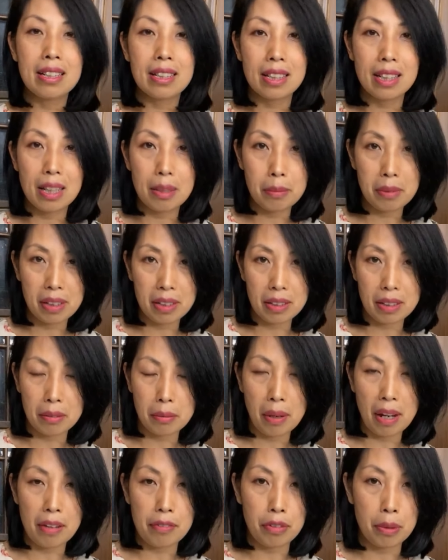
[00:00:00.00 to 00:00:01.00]
Keep it
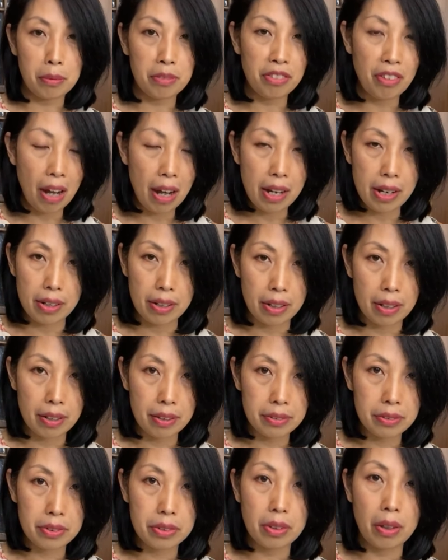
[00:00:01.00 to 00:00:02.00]
away from fire.
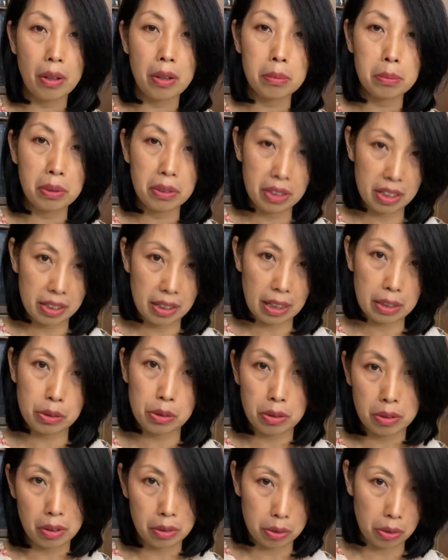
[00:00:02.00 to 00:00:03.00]
Don't put it next
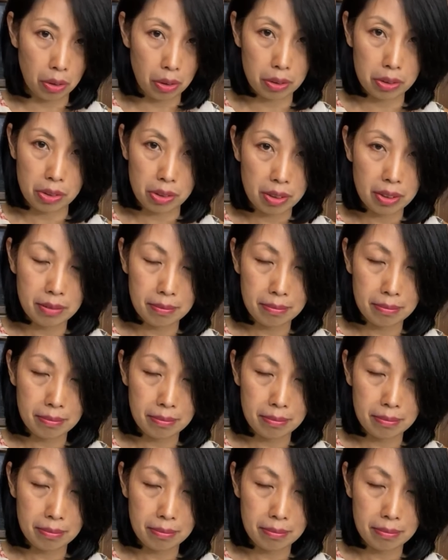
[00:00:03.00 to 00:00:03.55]
to your torch.